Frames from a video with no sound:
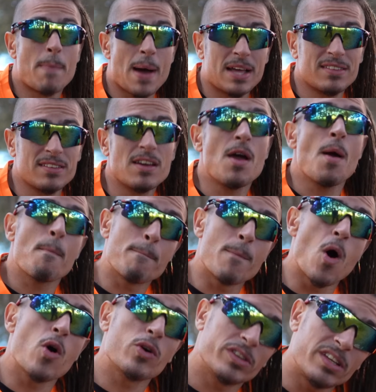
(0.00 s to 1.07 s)
but
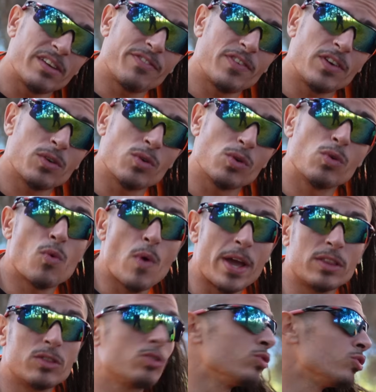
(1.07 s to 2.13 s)
more difficult
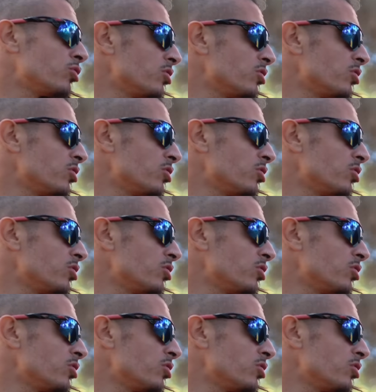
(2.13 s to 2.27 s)
way to